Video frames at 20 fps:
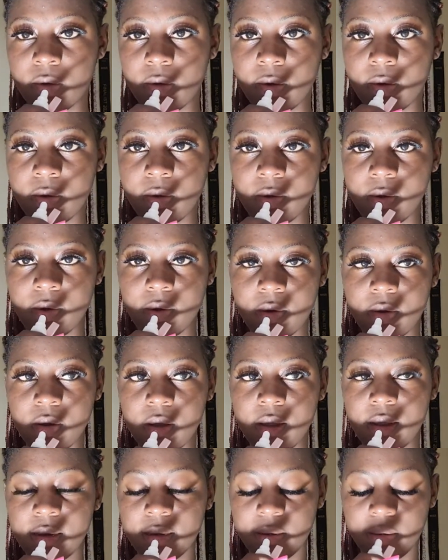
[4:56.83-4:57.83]
Oh,
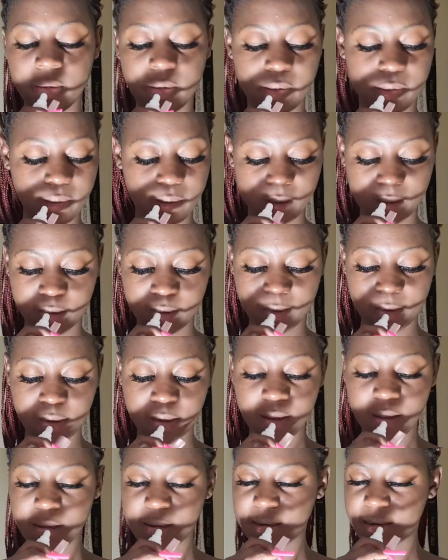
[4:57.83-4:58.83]
and you're
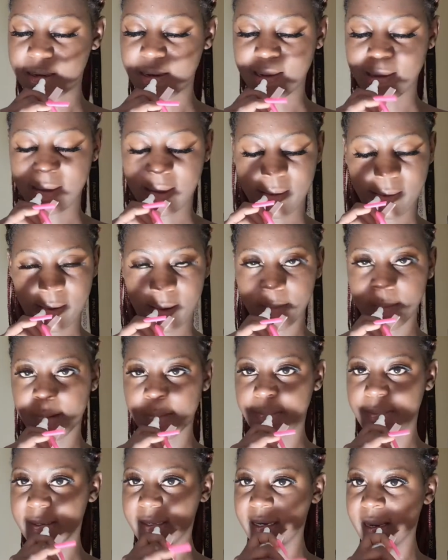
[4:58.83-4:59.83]
like, I'm
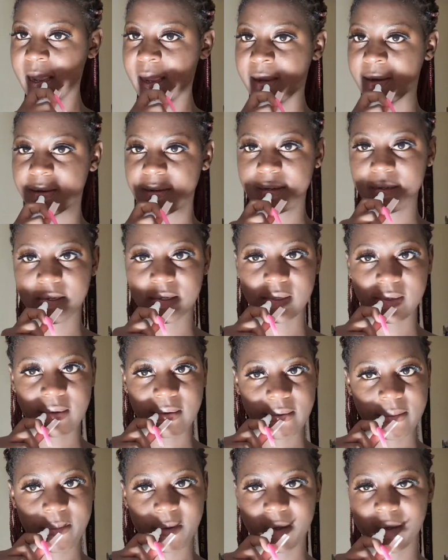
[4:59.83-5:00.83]
a bit anxious
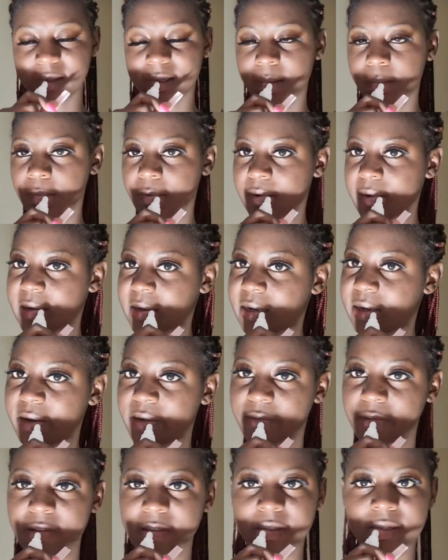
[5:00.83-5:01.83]
now because I'm not
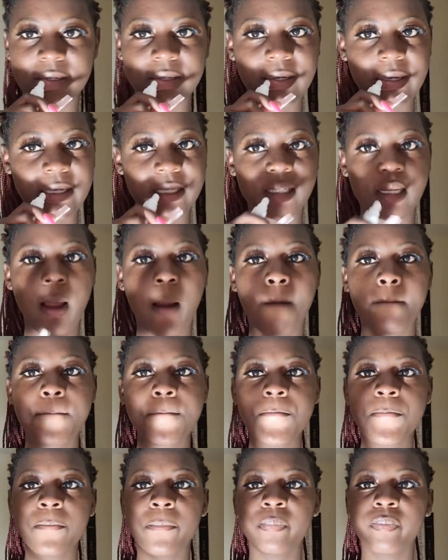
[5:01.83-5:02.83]
ready for this test.
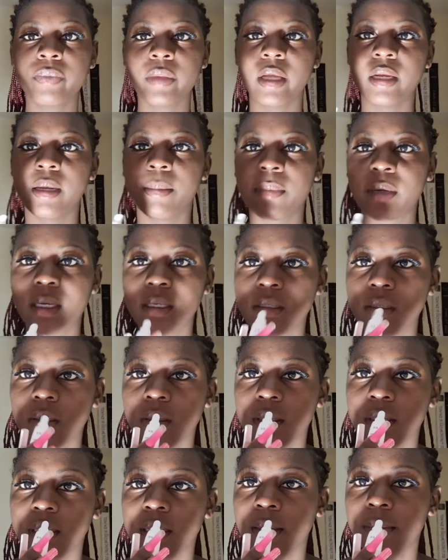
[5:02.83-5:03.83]
when I'm
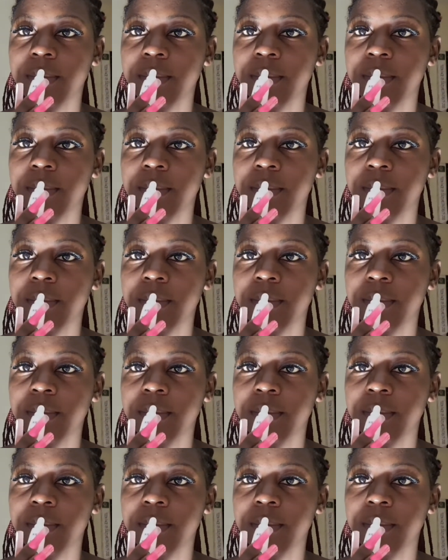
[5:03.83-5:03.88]
writing on